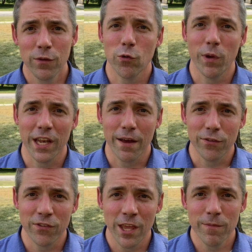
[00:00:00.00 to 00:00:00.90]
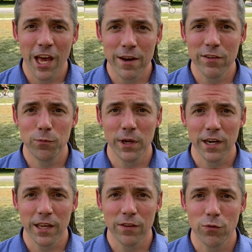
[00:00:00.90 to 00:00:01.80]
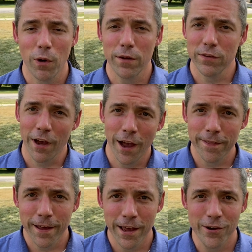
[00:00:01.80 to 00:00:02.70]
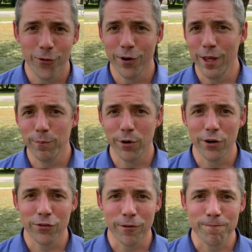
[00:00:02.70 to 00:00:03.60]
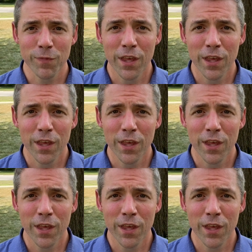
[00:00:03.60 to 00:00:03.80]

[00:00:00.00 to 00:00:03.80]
So we can have the same kind of experience, whether it's online or in person.